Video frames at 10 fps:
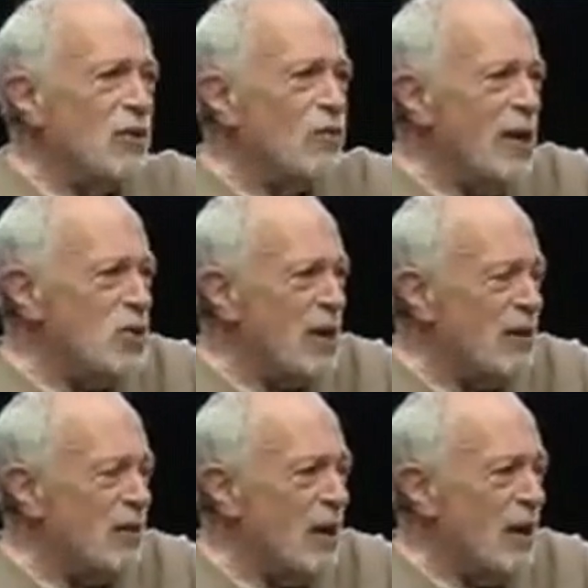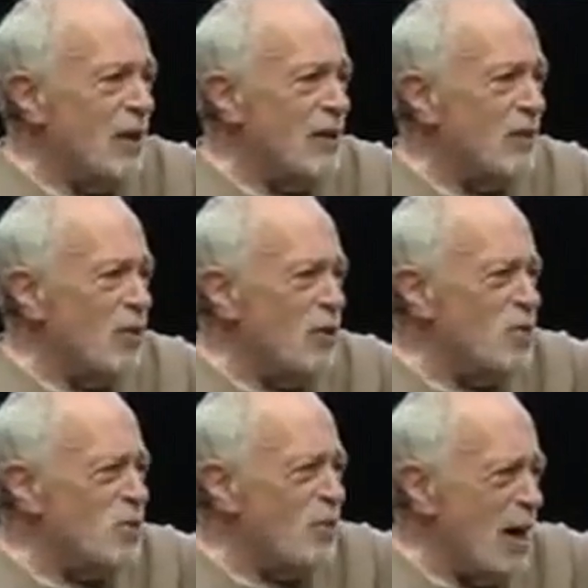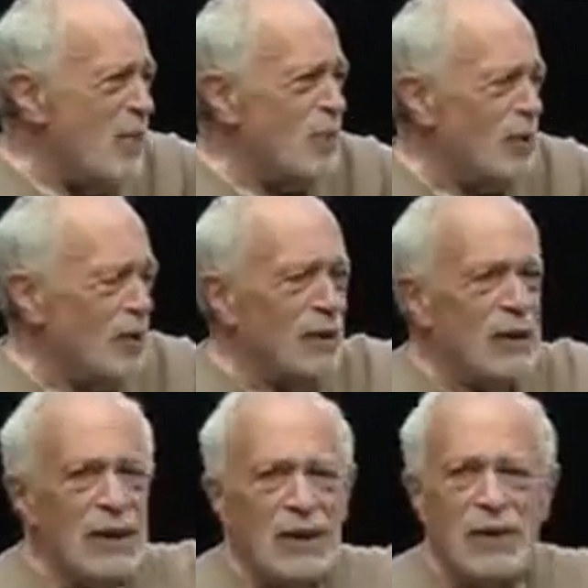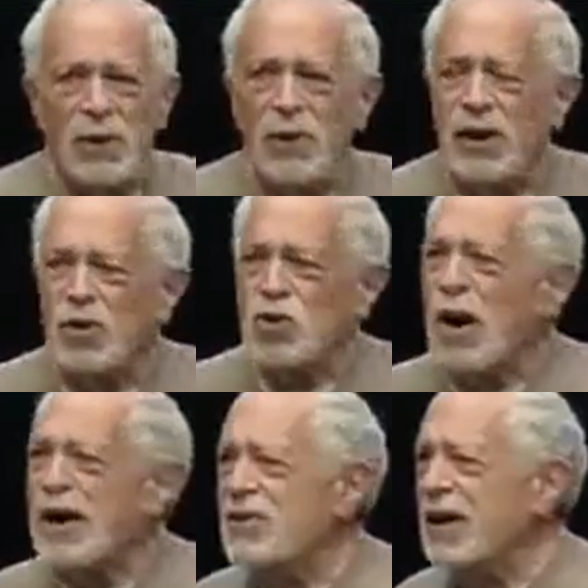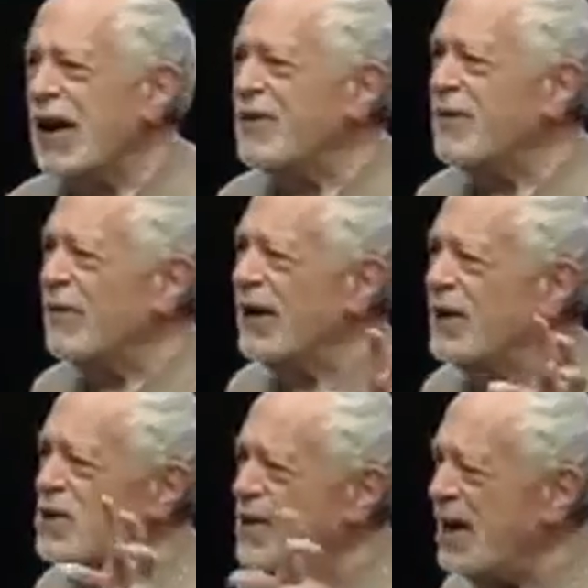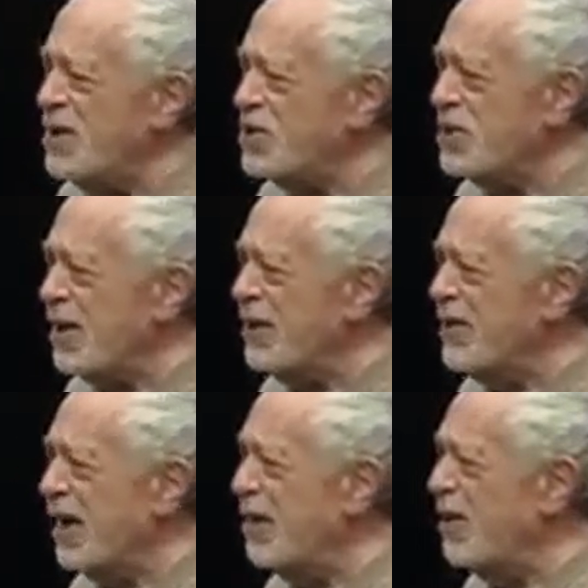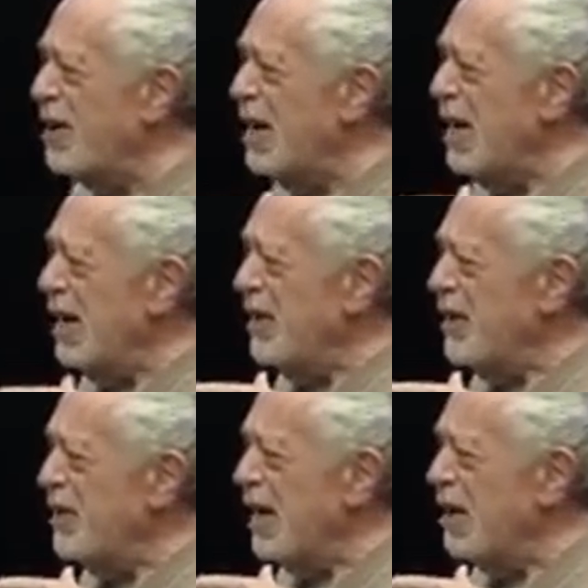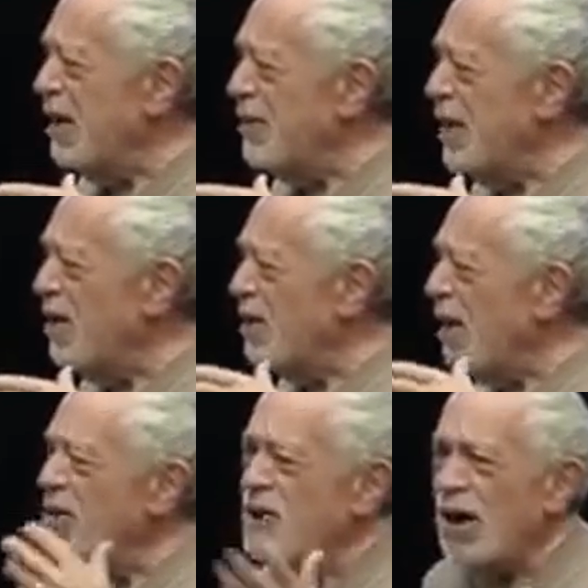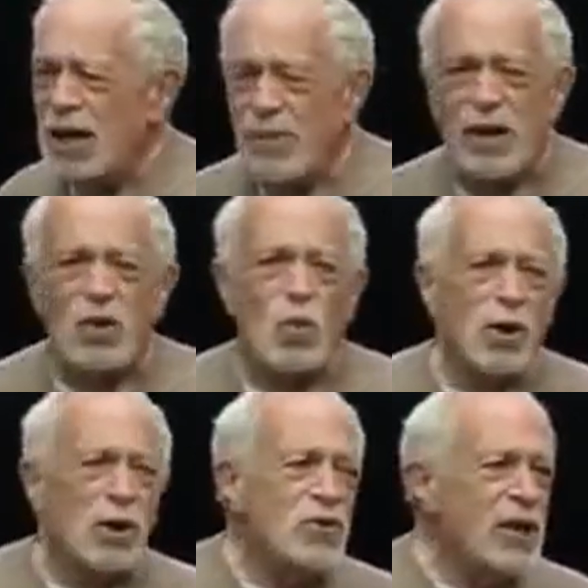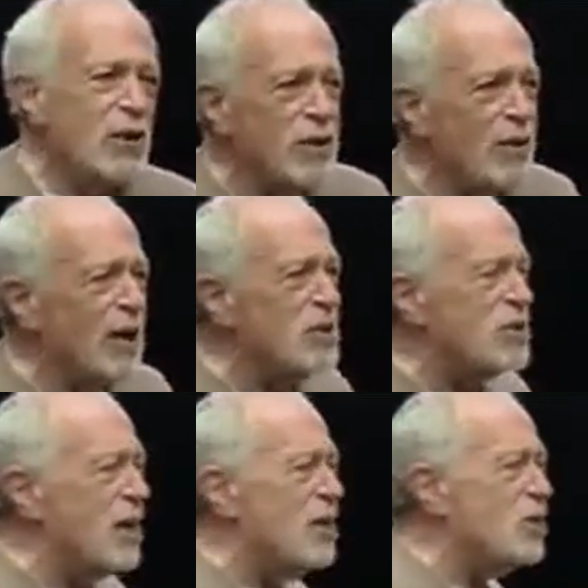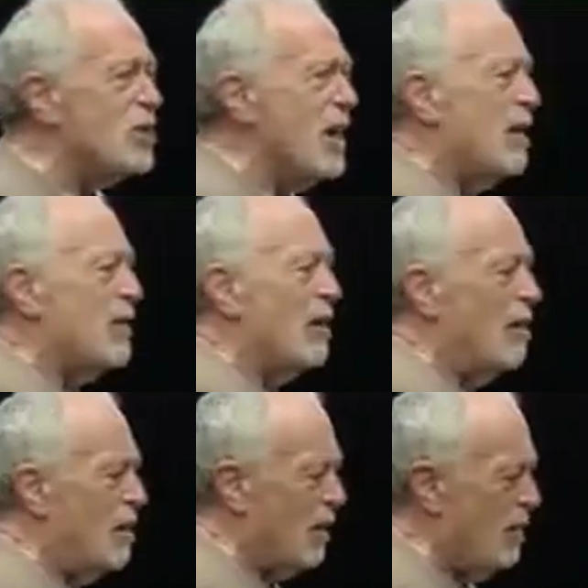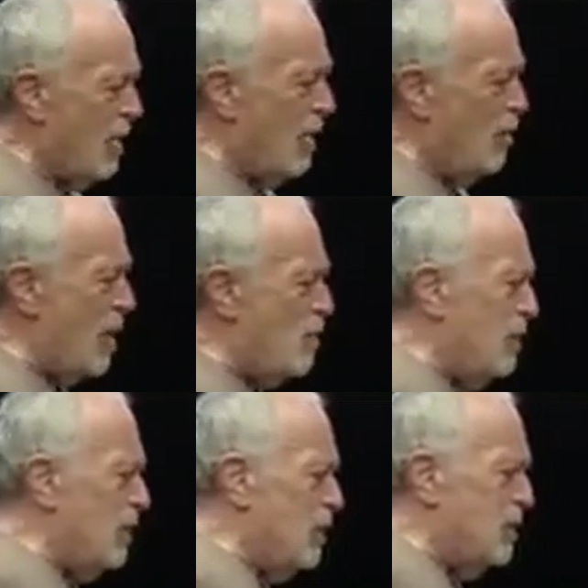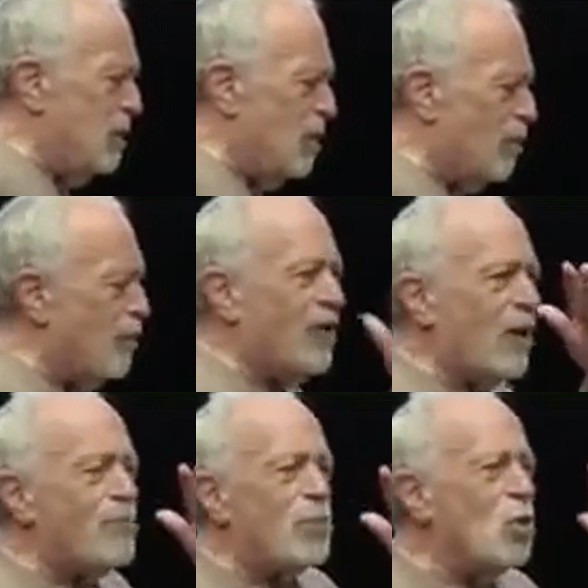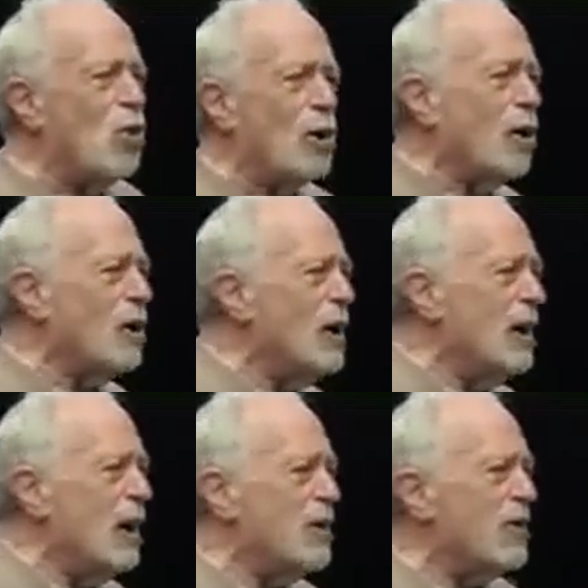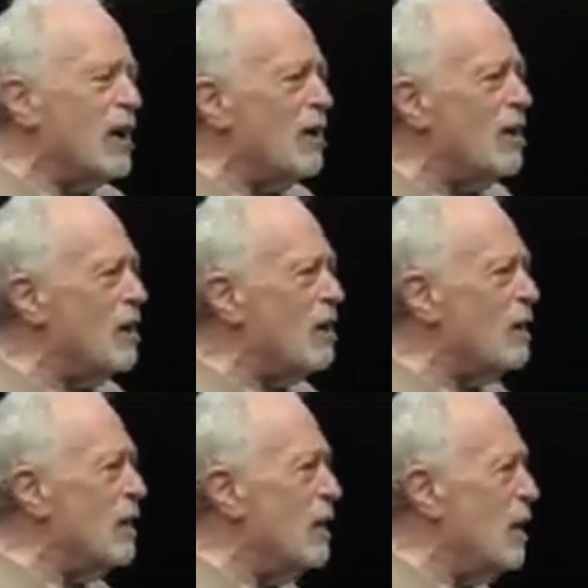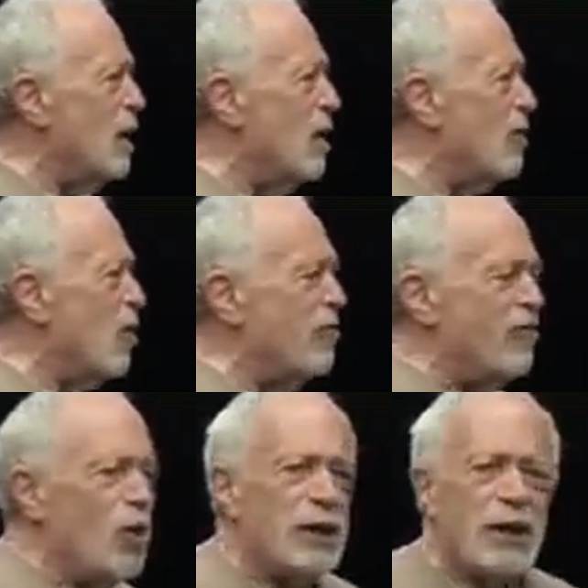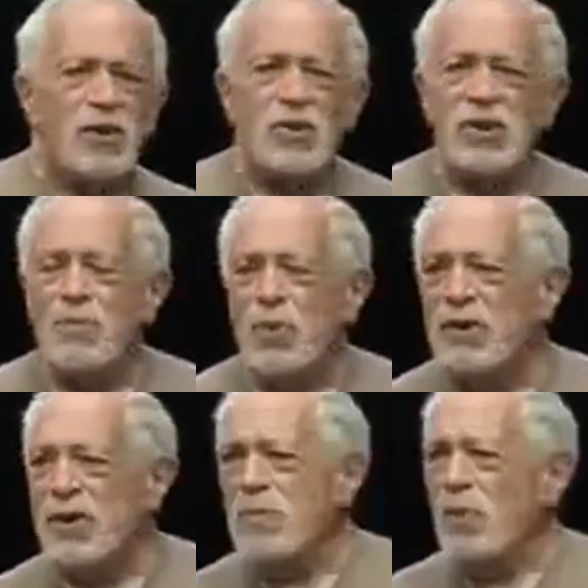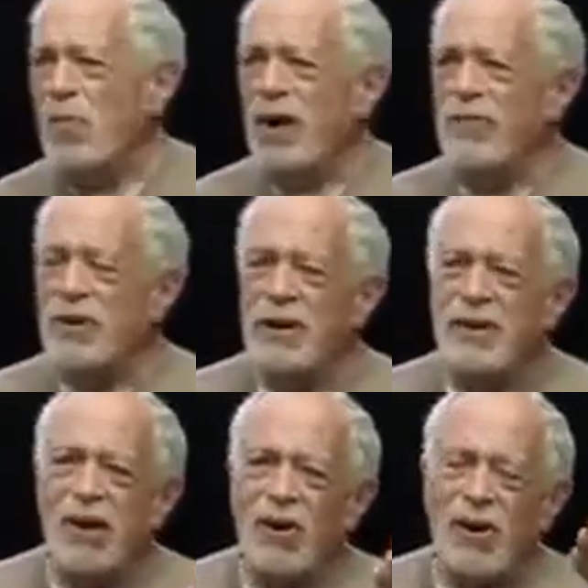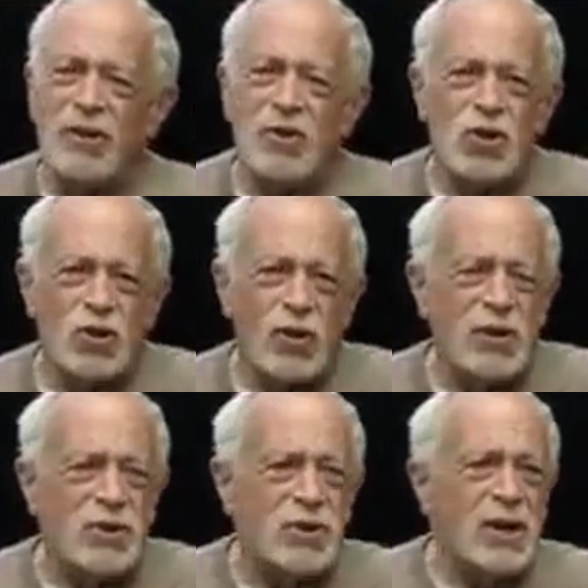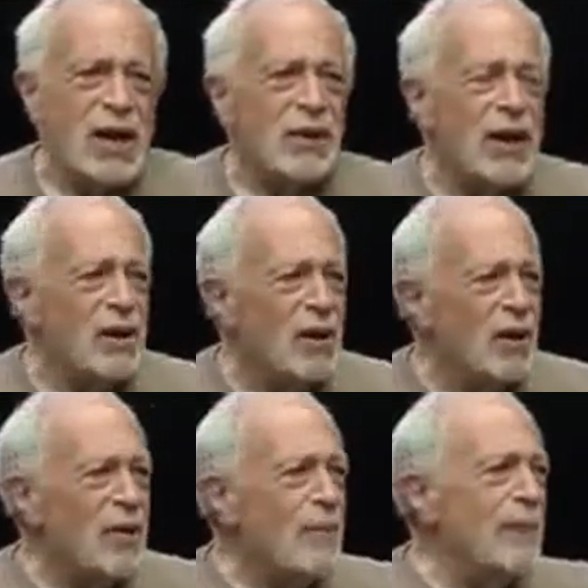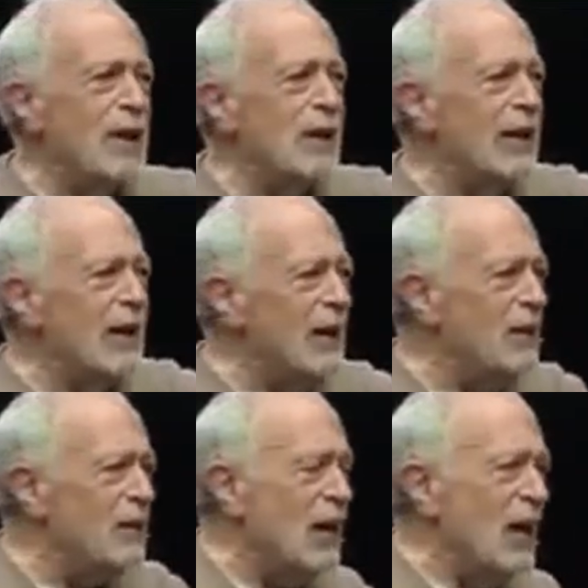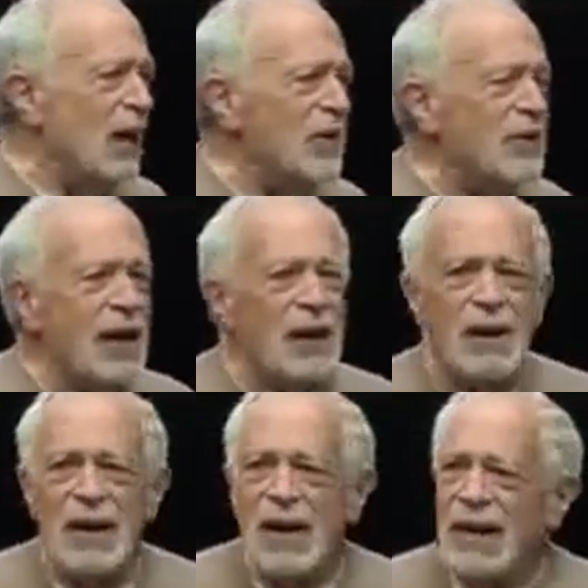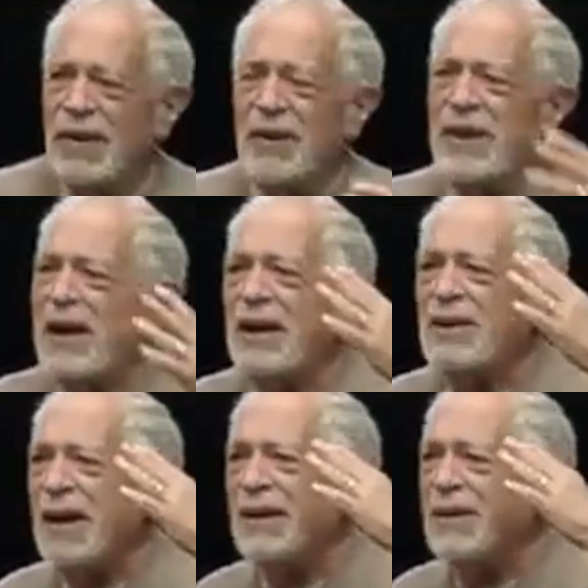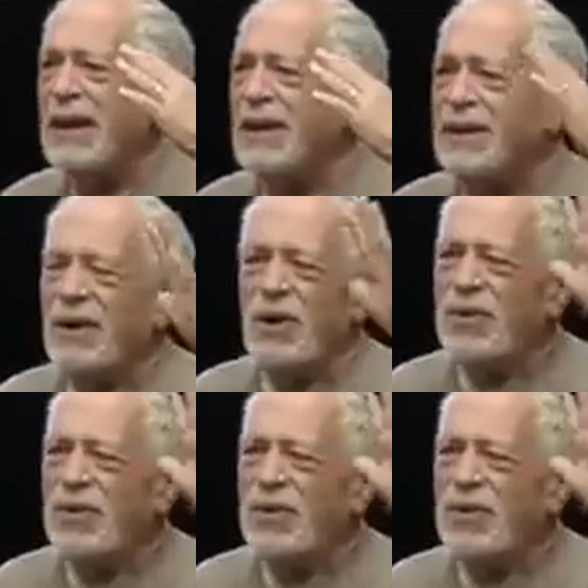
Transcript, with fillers: the reason that those people you know, they're trying to get in the United States. Uh, they, are, they, are, they are undocumented workers here in the United States. They are people who are very poor. Uh, they are, are, are, falling into deeper and deeper poverty. They are on the streets. They are mentally ill. Uh, they, they, they, they, you